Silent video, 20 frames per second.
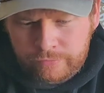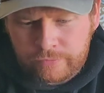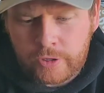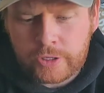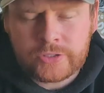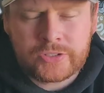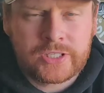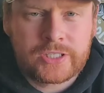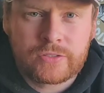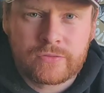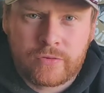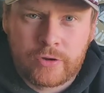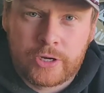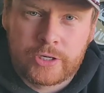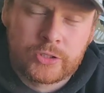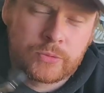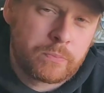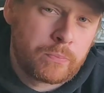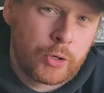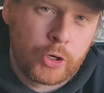first things
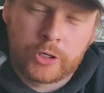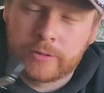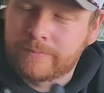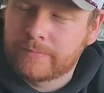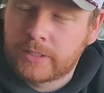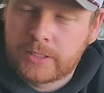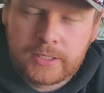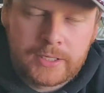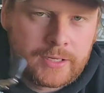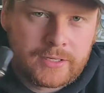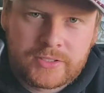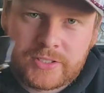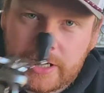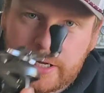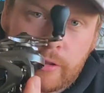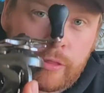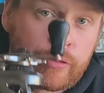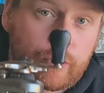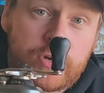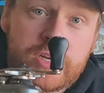first, put,
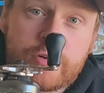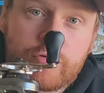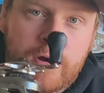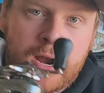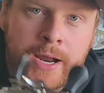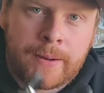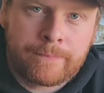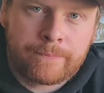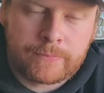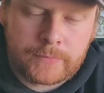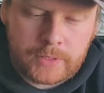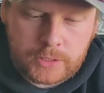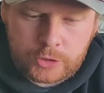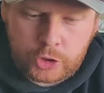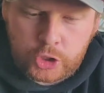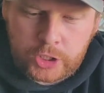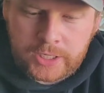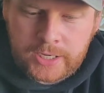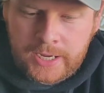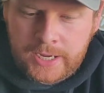say, a 3 gram
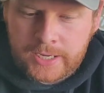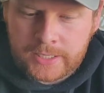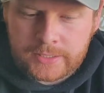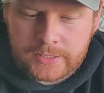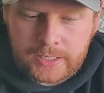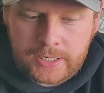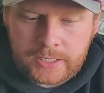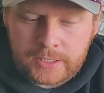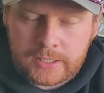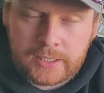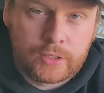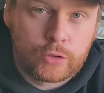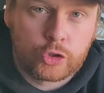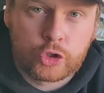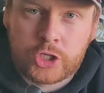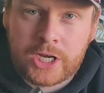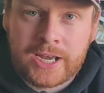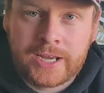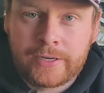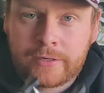jig head and a little
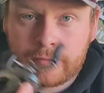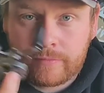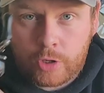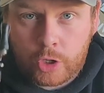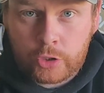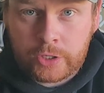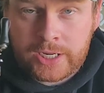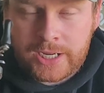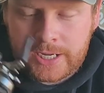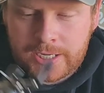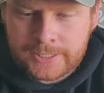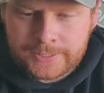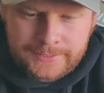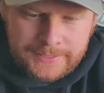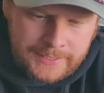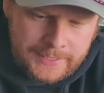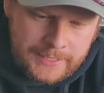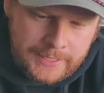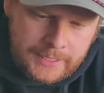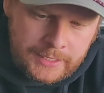shad on here.
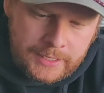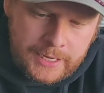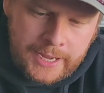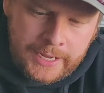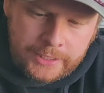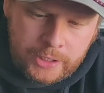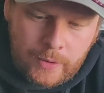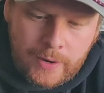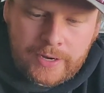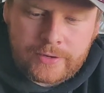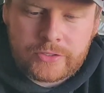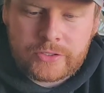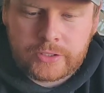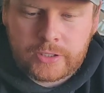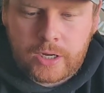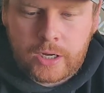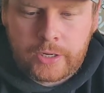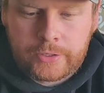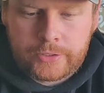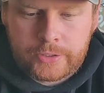Go out into the
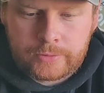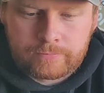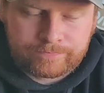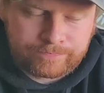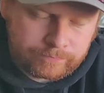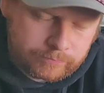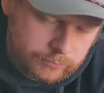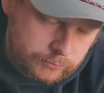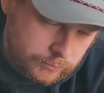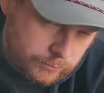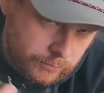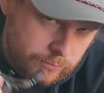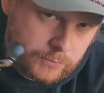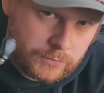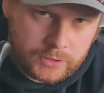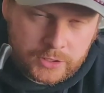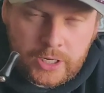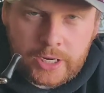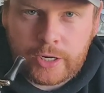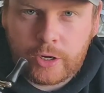garden,
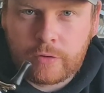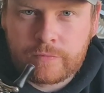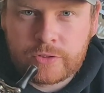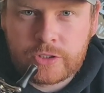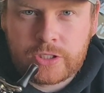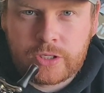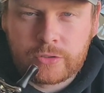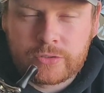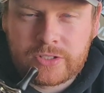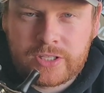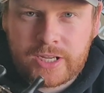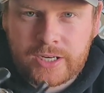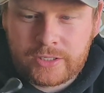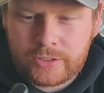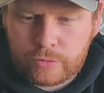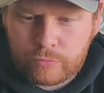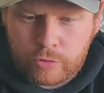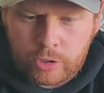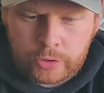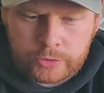tie it obviously onto the end
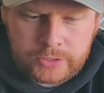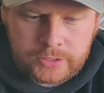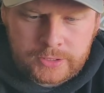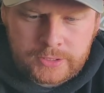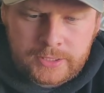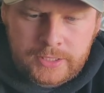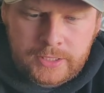of your rod,